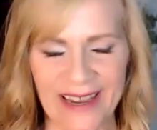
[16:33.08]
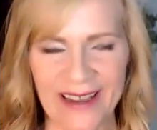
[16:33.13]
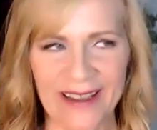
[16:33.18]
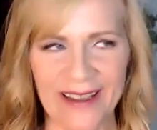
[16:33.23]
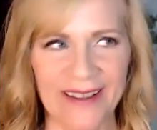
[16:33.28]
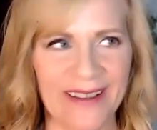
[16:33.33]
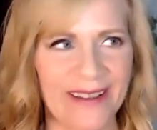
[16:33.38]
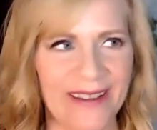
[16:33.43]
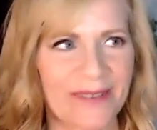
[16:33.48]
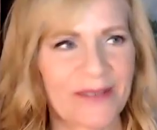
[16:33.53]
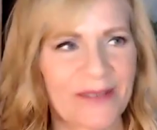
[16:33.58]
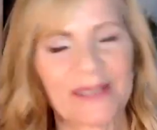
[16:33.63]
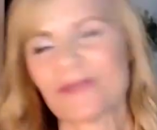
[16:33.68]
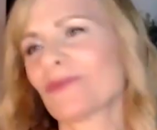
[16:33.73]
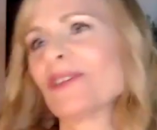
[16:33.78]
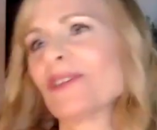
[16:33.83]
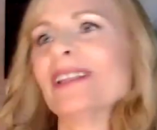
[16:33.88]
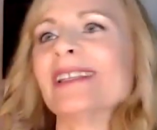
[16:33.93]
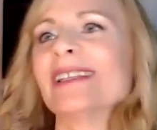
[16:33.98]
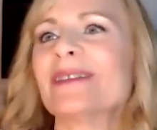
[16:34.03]
yeah, it was
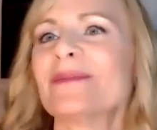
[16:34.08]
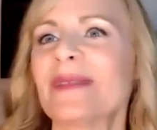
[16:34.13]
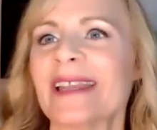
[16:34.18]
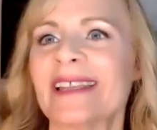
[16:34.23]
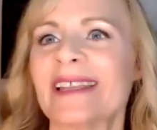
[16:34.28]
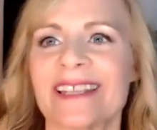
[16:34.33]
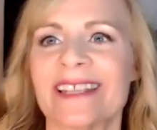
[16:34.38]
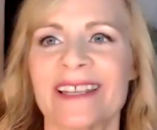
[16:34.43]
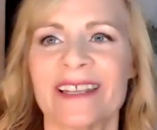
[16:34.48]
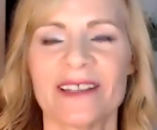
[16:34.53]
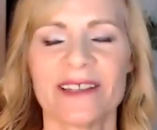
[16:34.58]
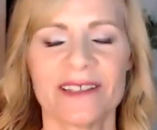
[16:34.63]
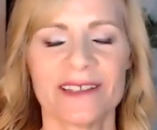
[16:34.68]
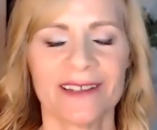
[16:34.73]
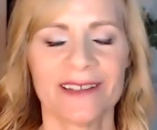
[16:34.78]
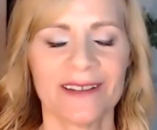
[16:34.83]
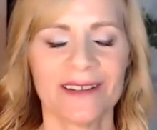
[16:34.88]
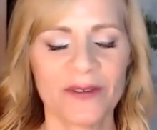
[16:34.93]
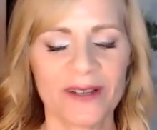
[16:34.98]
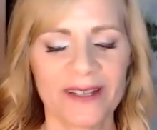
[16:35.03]
really amazing.
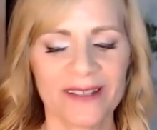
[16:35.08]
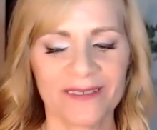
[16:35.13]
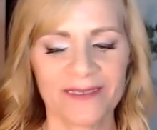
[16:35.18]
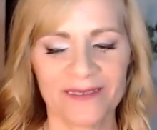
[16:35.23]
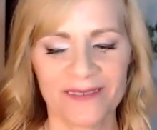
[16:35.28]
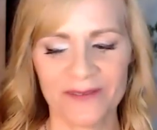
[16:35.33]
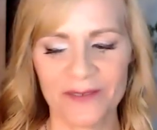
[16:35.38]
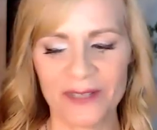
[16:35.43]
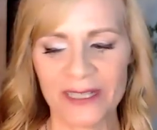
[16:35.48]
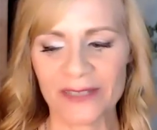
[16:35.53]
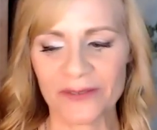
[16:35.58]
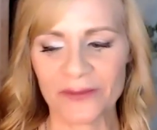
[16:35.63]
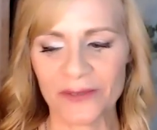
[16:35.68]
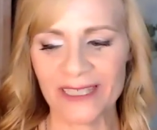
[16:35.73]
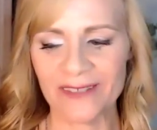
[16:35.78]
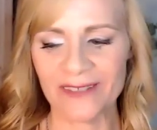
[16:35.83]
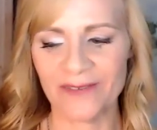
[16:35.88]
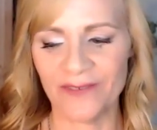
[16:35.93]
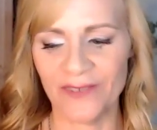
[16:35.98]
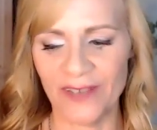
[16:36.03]
And what's
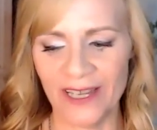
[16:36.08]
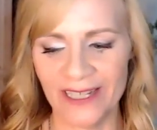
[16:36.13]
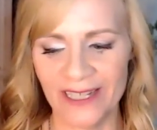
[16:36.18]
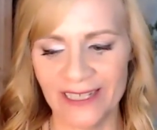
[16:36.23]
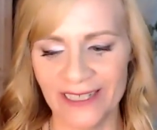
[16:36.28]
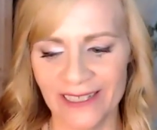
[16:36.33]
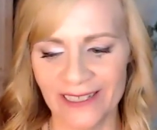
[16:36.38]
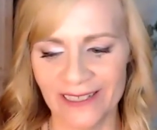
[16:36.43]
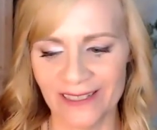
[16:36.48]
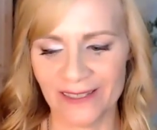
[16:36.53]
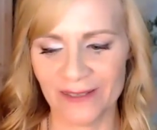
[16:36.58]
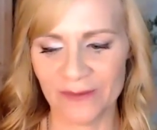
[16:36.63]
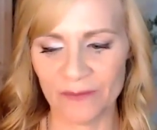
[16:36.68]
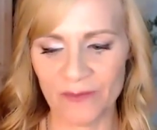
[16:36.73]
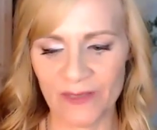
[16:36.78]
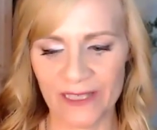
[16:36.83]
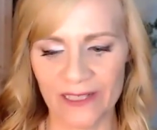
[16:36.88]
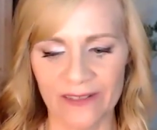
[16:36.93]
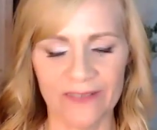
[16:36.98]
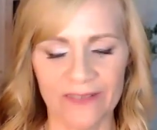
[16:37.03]
really fun is,
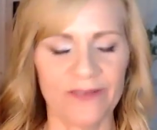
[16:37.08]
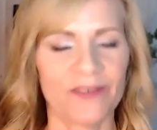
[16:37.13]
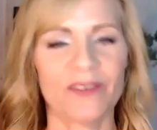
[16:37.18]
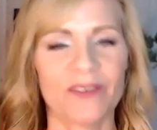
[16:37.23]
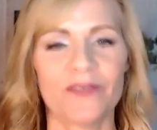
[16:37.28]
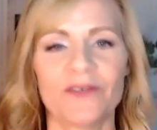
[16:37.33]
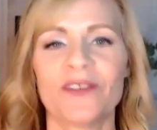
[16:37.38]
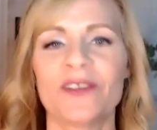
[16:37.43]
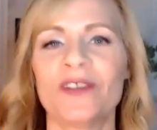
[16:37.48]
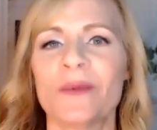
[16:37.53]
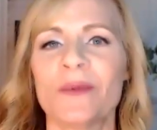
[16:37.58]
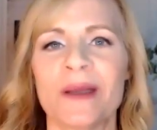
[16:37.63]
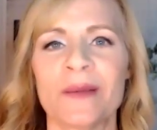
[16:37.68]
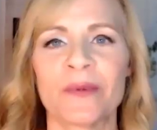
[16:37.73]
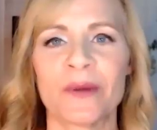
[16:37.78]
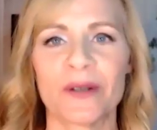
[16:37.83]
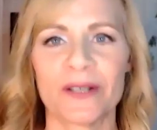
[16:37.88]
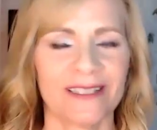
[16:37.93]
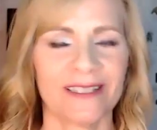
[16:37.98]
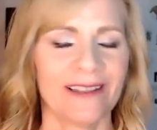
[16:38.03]
if you know my
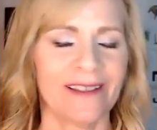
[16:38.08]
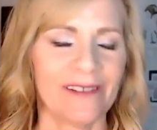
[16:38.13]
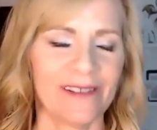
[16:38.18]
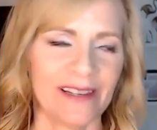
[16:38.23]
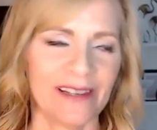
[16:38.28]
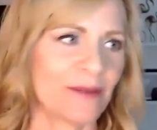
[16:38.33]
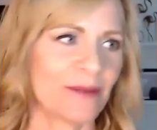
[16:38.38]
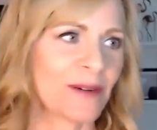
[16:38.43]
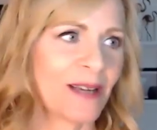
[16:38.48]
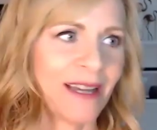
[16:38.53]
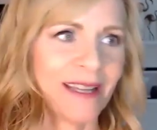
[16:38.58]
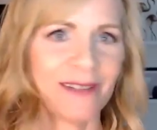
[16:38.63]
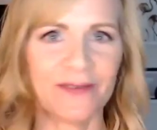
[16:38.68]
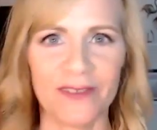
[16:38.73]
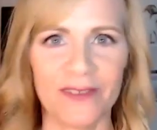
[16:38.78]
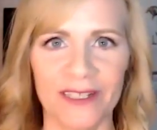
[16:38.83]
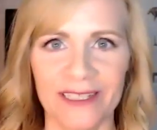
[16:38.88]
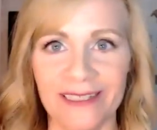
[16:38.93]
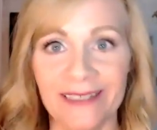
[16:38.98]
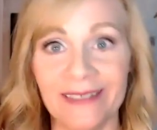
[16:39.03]
personality, I'm kind of
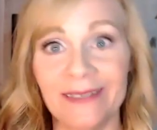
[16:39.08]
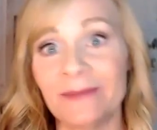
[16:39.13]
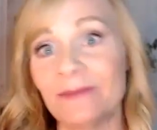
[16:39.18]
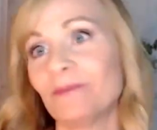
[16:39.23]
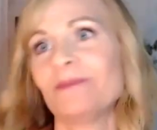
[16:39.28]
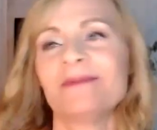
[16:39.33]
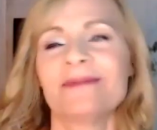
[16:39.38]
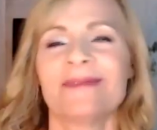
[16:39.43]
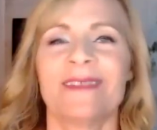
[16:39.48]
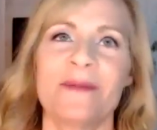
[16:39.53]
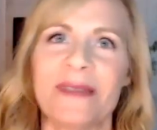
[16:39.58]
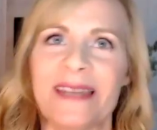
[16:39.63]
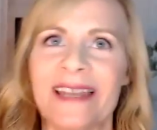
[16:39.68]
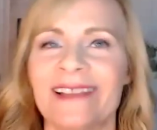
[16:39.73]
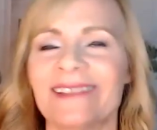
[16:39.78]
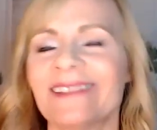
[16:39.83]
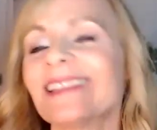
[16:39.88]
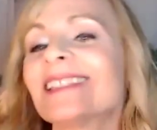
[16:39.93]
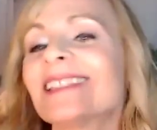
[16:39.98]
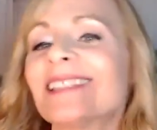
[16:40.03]
fun. I mean,
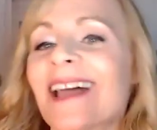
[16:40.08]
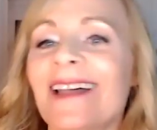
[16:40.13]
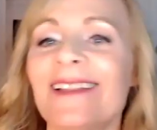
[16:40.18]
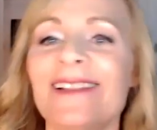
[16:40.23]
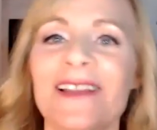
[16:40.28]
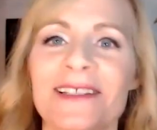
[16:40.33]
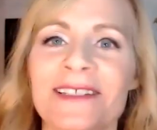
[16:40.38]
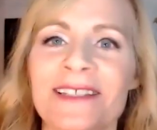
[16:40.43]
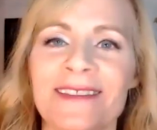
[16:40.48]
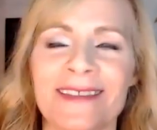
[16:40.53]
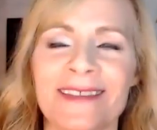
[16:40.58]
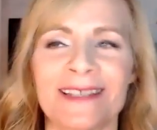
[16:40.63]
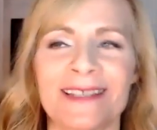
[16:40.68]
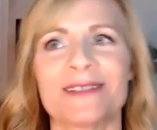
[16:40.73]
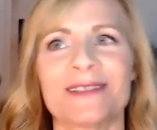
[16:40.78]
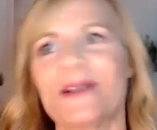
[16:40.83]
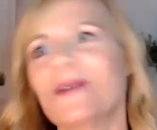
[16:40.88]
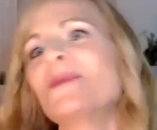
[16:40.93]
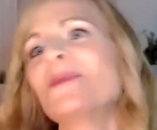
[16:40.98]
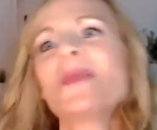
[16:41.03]
at least I like to think
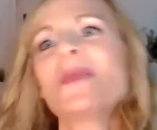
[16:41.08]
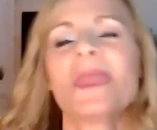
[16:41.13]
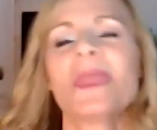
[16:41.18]
so.